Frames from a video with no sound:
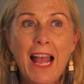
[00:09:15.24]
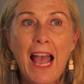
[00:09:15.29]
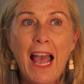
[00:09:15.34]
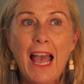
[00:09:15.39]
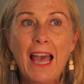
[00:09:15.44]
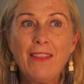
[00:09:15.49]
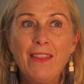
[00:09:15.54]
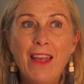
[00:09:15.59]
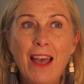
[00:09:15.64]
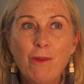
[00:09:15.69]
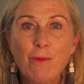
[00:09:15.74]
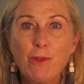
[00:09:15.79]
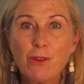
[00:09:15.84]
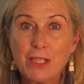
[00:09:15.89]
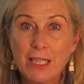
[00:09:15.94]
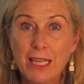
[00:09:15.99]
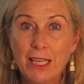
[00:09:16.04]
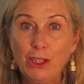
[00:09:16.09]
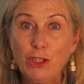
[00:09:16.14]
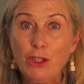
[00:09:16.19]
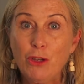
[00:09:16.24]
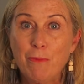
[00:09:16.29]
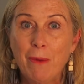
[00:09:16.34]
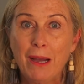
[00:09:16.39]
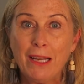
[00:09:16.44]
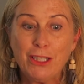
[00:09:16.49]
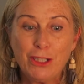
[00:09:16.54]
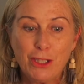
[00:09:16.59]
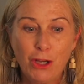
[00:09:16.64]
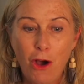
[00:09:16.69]
and that will tell you
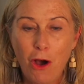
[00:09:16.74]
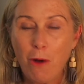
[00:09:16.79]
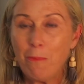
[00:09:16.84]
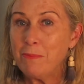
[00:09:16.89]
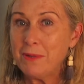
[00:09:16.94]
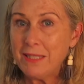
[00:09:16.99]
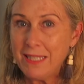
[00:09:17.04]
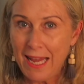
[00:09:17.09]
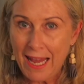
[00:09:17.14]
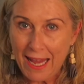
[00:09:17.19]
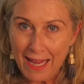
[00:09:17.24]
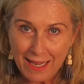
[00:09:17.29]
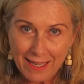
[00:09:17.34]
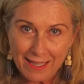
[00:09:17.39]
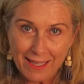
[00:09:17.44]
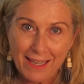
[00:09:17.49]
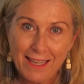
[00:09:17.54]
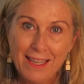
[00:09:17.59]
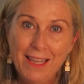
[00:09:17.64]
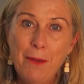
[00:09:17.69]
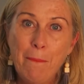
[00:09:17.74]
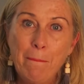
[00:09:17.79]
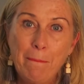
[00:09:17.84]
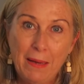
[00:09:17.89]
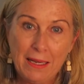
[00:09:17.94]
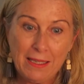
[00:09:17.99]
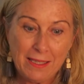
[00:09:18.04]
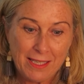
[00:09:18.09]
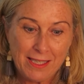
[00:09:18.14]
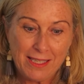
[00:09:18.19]
my top 10
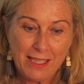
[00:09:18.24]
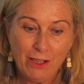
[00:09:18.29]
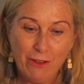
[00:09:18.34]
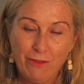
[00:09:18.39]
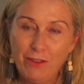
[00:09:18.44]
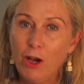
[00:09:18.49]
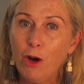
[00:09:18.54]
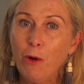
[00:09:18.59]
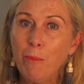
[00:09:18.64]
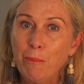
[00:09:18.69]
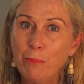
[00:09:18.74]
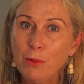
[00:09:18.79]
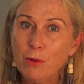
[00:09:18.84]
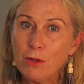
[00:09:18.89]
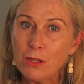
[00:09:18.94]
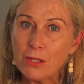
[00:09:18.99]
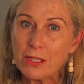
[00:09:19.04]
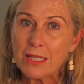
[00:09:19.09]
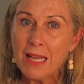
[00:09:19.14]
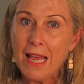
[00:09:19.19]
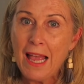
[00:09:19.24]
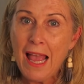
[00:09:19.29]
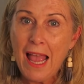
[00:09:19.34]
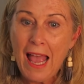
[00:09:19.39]
best self-help books